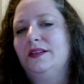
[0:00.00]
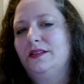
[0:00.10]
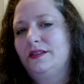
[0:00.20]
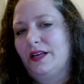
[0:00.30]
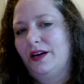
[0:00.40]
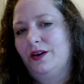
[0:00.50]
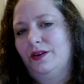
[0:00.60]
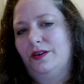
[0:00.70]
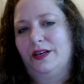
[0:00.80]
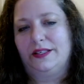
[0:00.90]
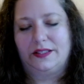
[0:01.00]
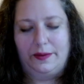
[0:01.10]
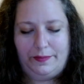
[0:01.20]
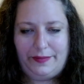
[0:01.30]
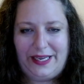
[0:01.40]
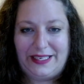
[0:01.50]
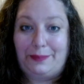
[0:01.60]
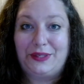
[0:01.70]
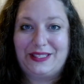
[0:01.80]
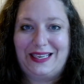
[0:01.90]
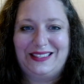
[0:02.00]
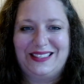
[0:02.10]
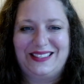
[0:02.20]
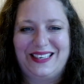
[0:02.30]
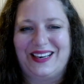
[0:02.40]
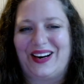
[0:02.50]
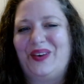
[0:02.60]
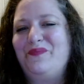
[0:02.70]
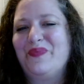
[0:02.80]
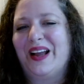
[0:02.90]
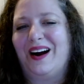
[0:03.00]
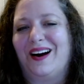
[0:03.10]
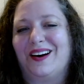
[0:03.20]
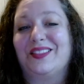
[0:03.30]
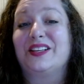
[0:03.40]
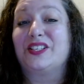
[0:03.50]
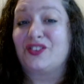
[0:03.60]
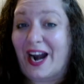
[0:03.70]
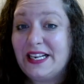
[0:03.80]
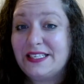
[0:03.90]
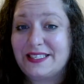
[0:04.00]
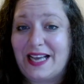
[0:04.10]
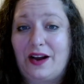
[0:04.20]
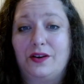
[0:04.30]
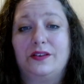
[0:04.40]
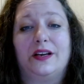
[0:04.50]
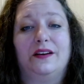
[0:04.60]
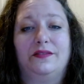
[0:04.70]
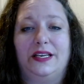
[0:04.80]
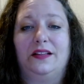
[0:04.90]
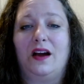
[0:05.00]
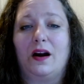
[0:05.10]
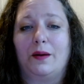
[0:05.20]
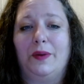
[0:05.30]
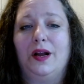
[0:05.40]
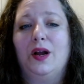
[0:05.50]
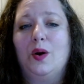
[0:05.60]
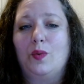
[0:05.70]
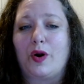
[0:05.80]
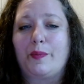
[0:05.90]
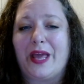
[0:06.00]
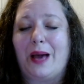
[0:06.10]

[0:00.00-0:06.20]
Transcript: So some example sentences here are: the strident sound of the alarm woke me